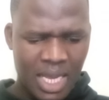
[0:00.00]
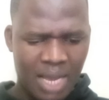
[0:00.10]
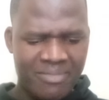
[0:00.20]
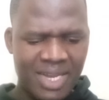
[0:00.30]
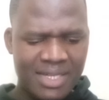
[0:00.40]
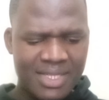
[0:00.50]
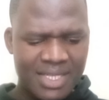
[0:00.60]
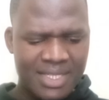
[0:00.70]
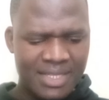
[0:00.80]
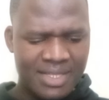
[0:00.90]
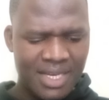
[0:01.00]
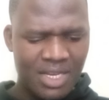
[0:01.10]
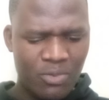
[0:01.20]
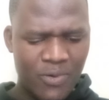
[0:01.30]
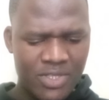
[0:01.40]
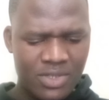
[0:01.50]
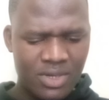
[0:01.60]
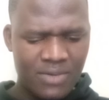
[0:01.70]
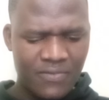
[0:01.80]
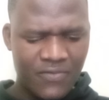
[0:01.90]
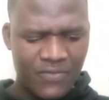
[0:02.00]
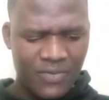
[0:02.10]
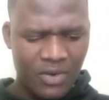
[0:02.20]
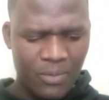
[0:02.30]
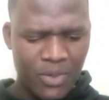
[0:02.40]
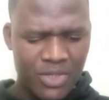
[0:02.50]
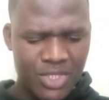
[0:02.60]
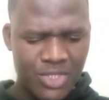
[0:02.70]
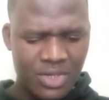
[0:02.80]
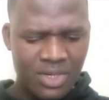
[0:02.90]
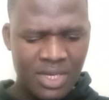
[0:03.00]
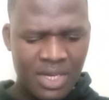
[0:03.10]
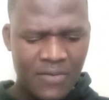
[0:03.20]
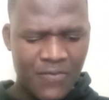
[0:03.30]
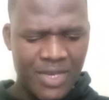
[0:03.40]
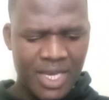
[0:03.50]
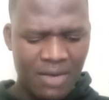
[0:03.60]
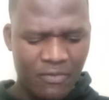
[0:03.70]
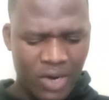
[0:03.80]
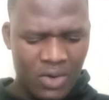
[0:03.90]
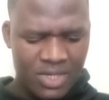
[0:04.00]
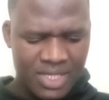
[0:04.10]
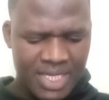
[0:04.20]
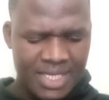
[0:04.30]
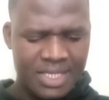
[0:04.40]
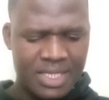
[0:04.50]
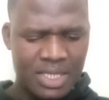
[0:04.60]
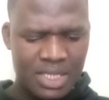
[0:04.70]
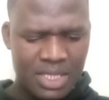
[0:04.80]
Abducted Tanzania opposition, opposition figure found dead.